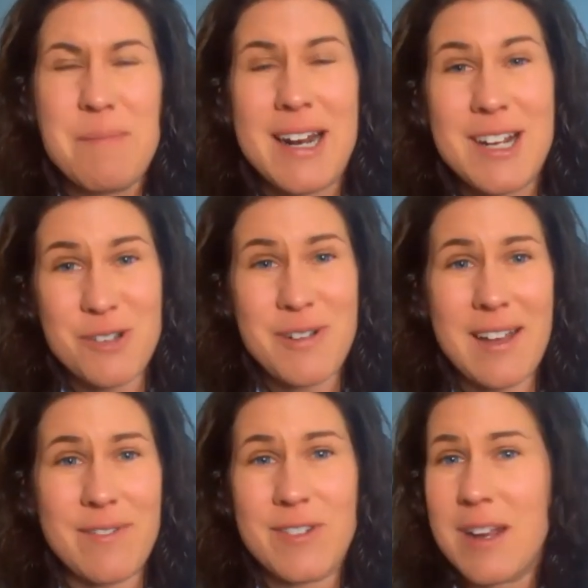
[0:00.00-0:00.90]
But I do
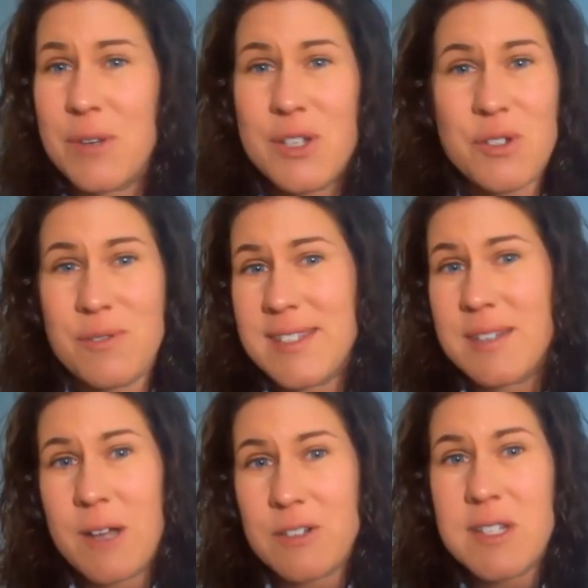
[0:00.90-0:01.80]
have a number of students
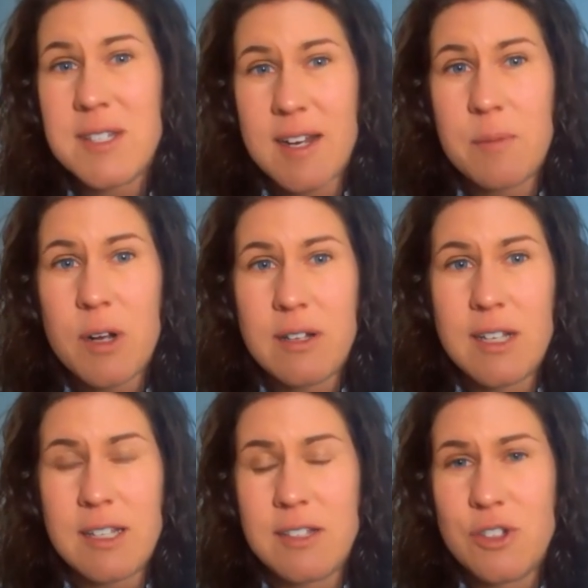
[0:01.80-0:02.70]
that will actually study abroad
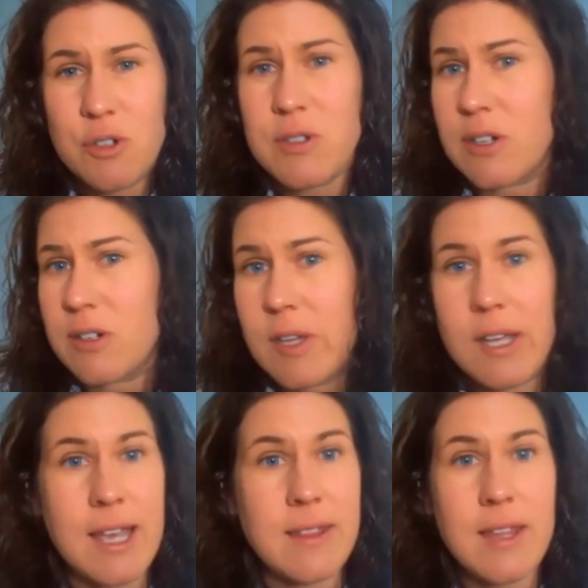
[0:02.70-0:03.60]
as juniors,
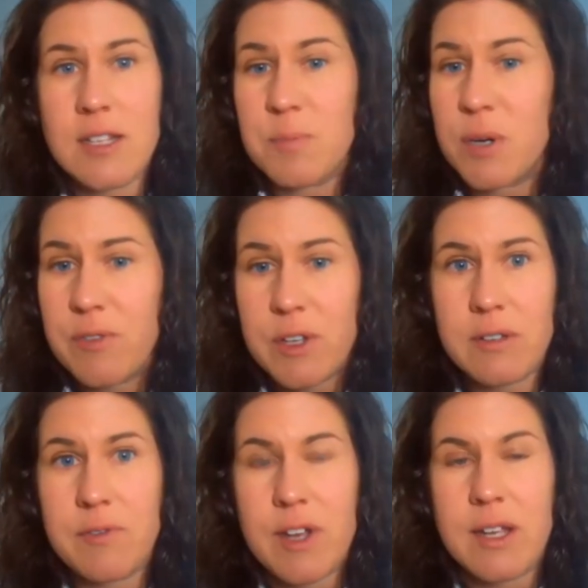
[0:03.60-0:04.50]
and that is
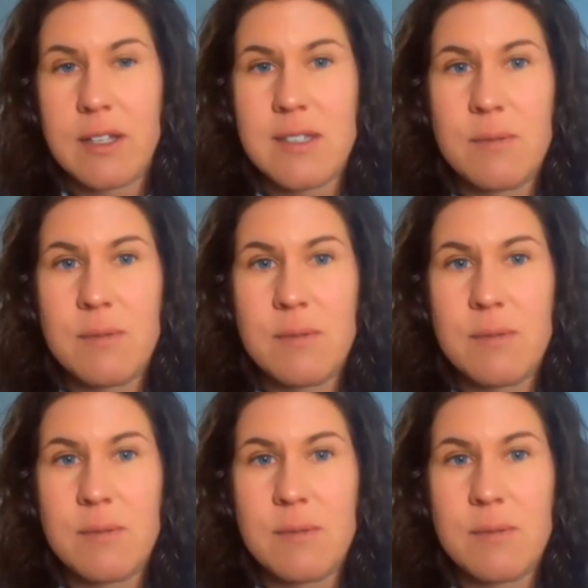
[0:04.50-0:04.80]
perfectly fine.